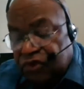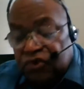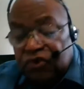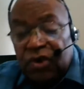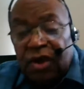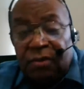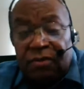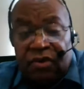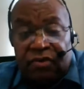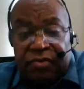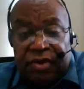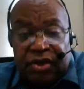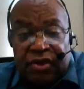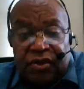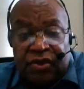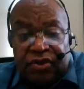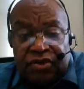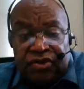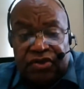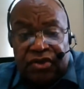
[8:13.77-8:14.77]
trouble
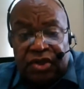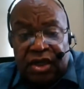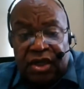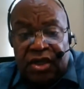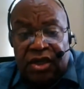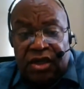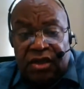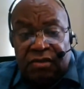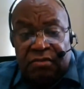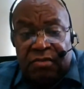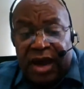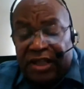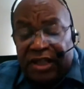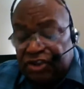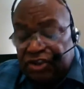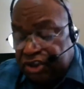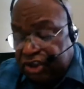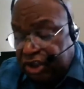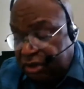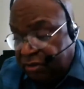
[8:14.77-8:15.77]
because
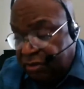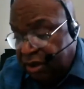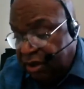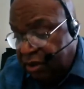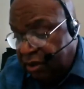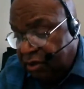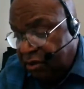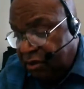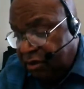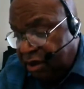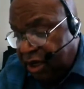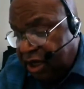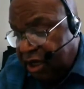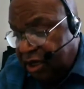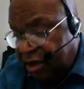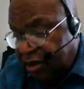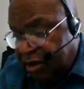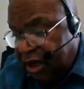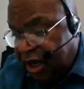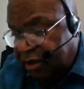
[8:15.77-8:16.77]
Bathsheba
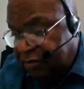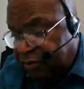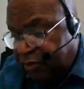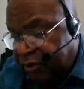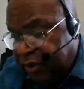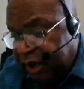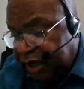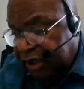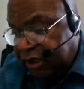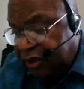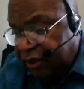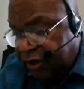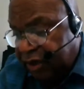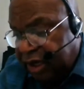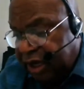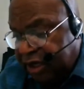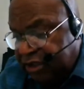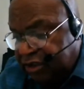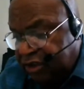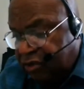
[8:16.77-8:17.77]
got pregnant
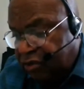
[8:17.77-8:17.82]
as a